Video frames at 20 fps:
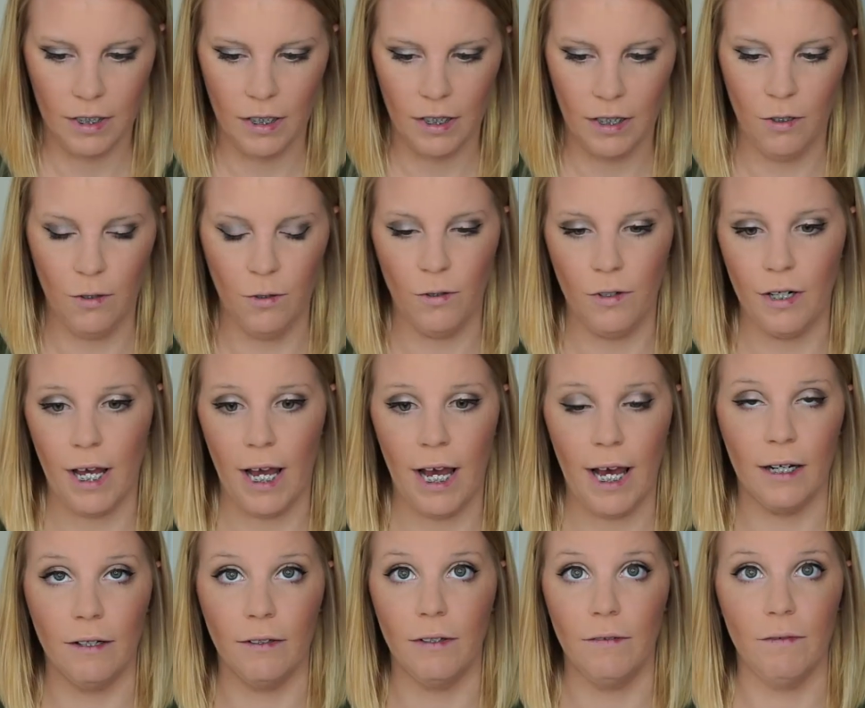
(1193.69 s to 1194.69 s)
Lord,
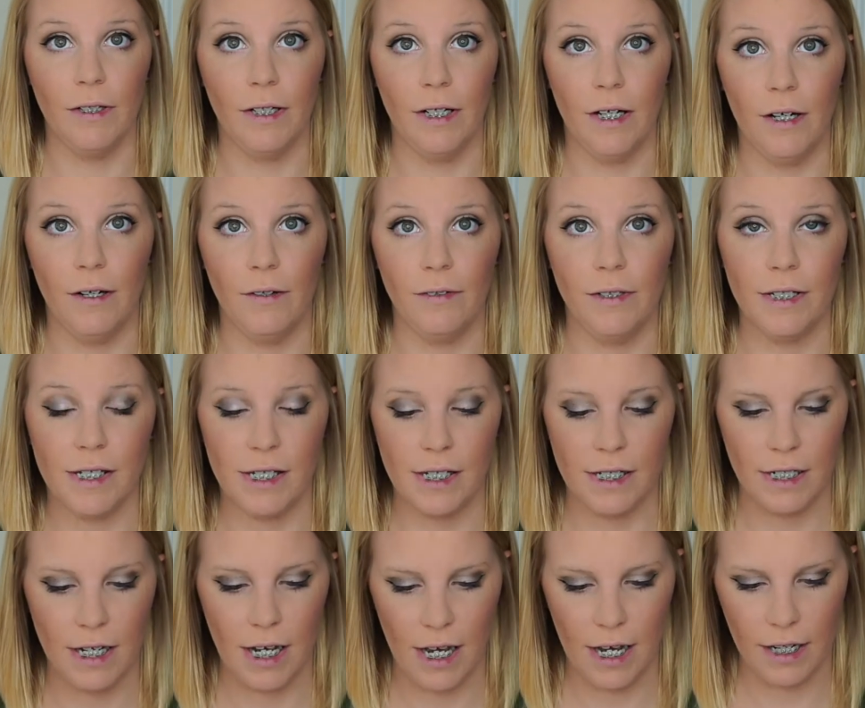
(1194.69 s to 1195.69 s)
I don't even know. This is
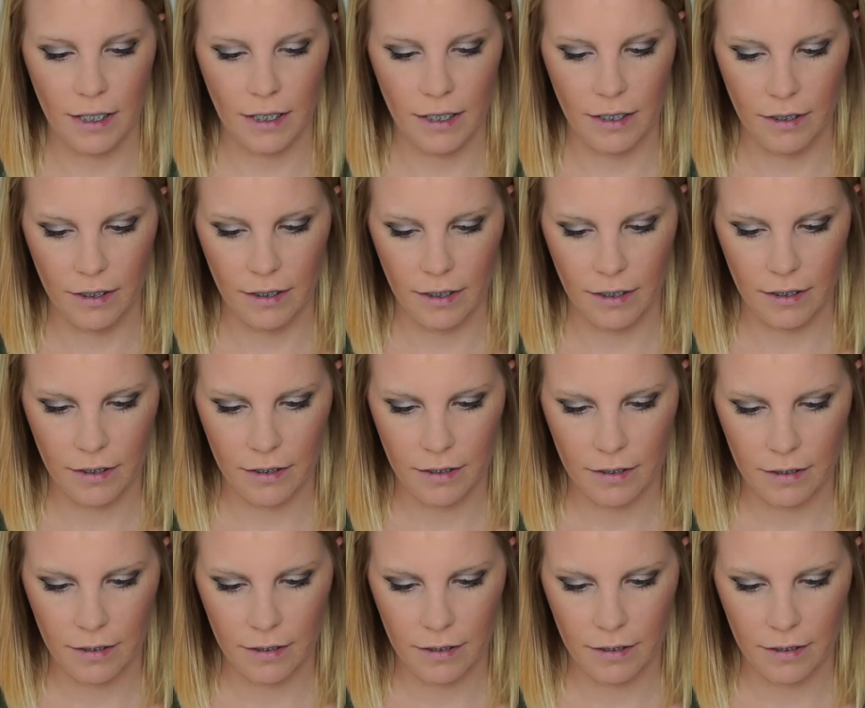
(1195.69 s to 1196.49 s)
not good.